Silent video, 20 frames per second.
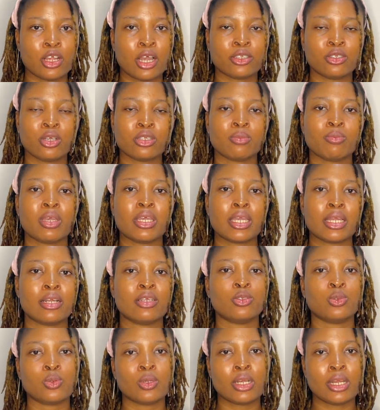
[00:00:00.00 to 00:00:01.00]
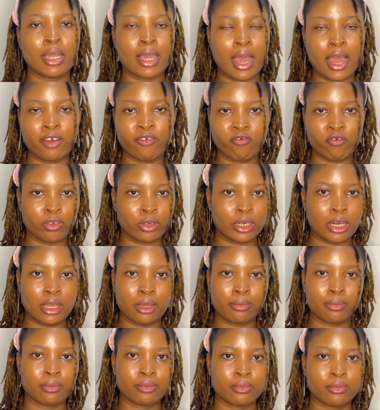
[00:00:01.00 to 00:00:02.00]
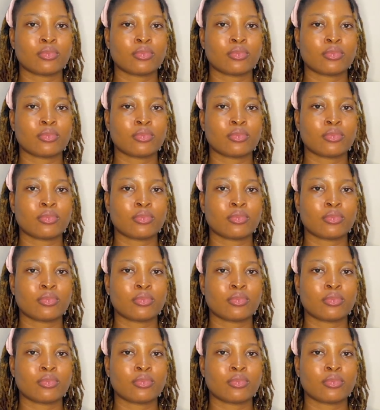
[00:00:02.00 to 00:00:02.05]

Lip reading: you're just making it really hard for them.